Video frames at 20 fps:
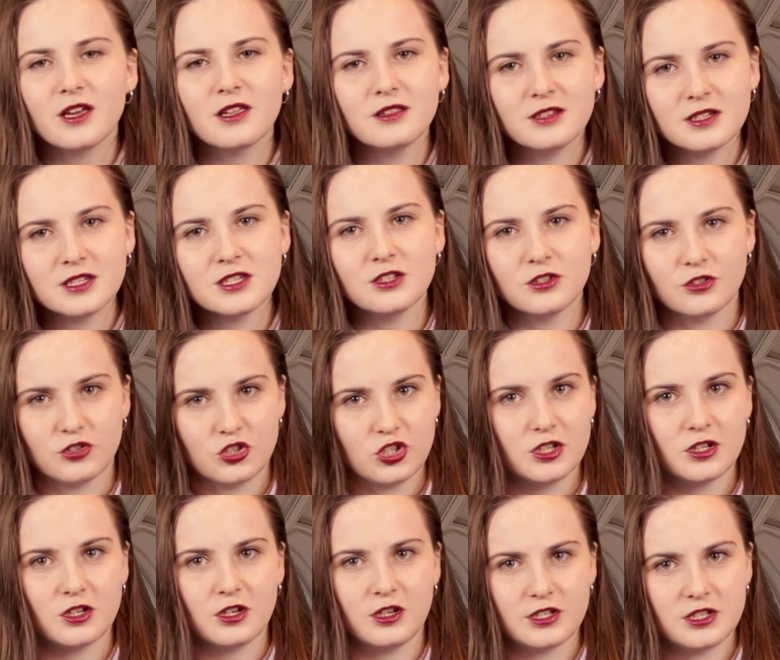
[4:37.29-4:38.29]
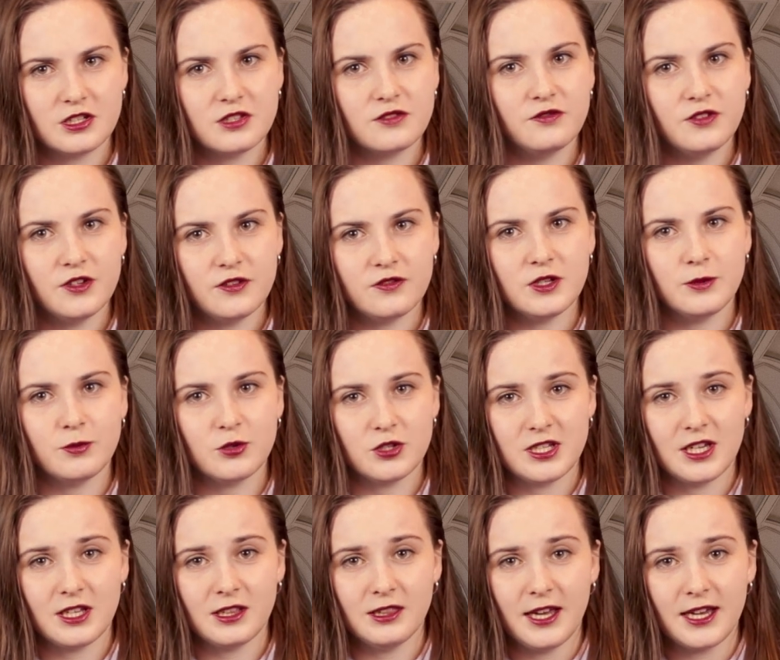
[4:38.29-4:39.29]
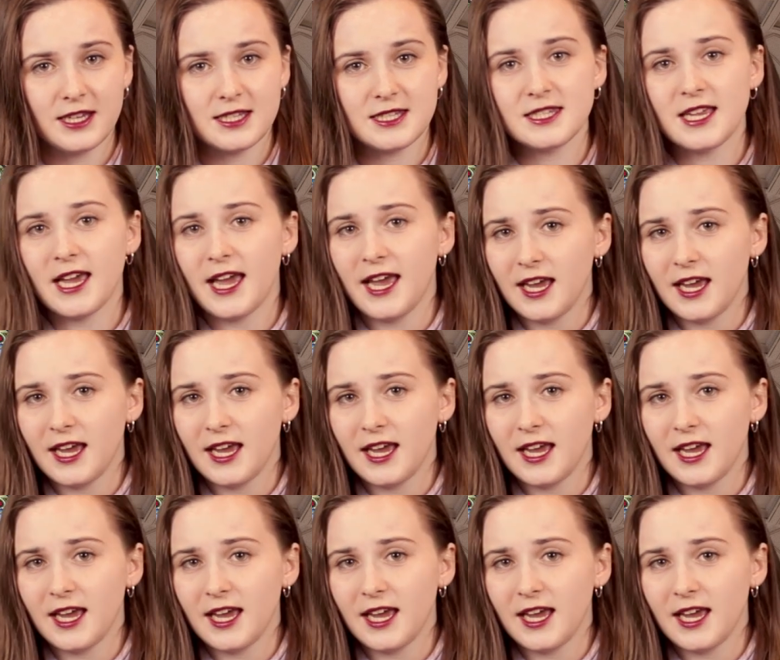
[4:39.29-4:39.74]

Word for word: This solution costs 50% less